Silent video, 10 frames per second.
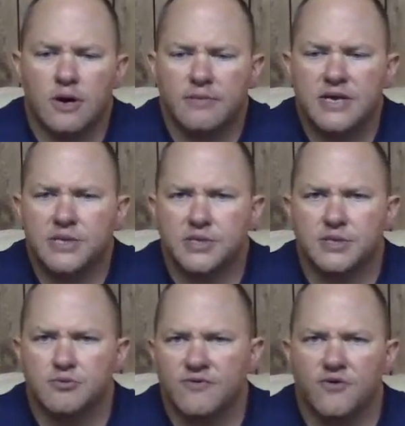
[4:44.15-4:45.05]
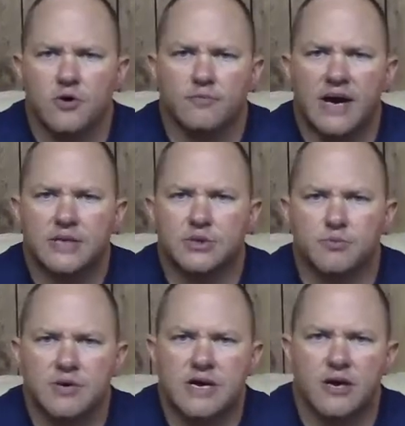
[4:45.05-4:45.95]
I may just revert back to
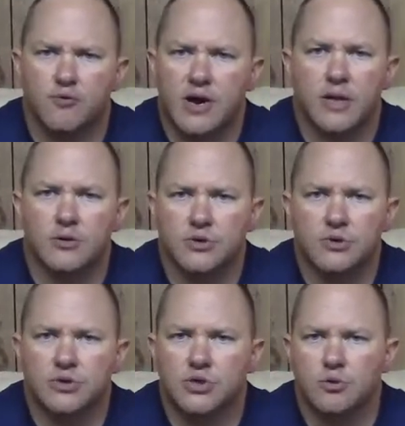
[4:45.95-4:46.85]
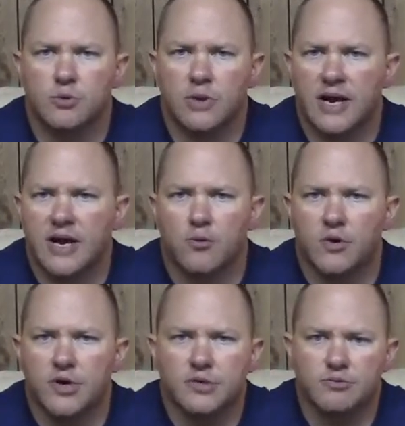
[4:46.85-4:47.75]
being a regular YouTuber like I
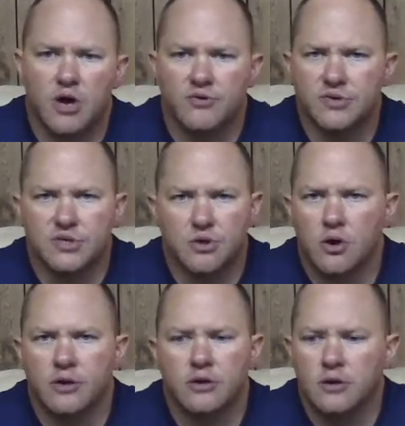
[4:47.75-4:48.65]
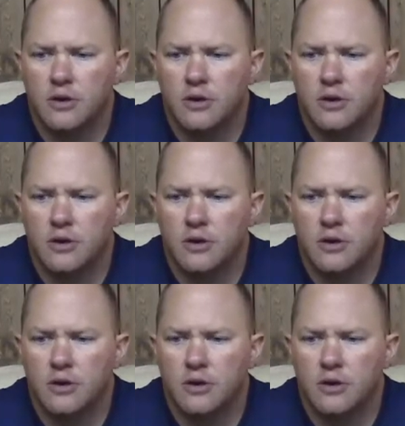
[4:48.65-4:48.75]
was when all this started.